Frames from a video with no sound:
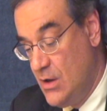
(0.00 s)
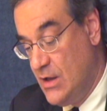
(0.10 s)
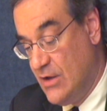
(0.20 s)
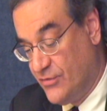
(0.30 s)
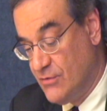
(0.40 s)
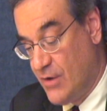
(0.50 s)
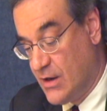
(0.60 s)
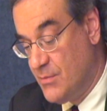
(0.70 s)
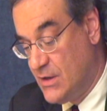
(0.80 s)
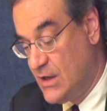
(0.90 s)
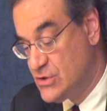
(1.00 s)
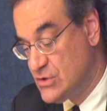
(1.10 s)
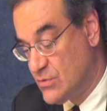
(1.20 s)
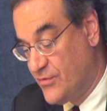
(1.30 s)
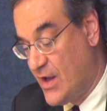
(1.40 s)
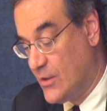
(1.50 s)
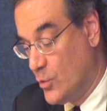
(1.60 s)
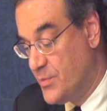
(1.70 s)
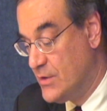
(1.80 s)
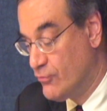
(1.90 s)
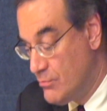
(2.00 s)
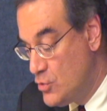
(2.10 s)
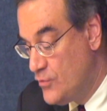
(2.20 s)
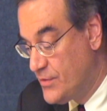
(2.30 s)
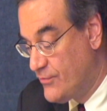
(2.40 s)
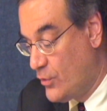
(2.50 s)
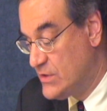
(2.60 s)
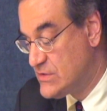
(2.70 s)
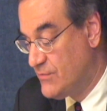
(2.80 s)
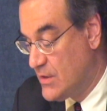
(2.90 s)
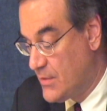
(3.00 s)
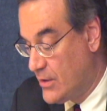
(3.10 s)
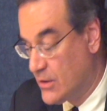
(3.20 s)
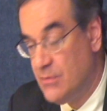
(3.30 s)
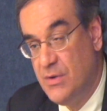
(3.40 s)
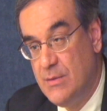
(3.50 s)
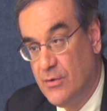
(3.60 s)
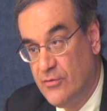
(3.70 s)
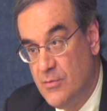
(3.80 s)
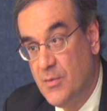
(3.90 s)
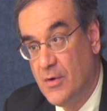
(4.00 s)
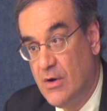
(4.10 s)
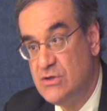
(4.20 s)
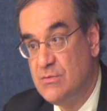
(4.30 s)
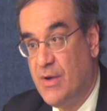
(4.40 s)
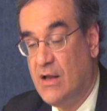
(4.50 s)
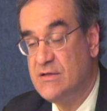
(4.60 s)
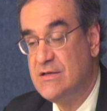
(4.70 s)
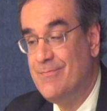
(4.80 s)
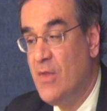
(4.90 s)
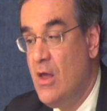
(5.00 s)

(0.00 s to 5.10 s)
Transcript: if the recommendations were followed would be to remove the voice of the American people from immigration policy.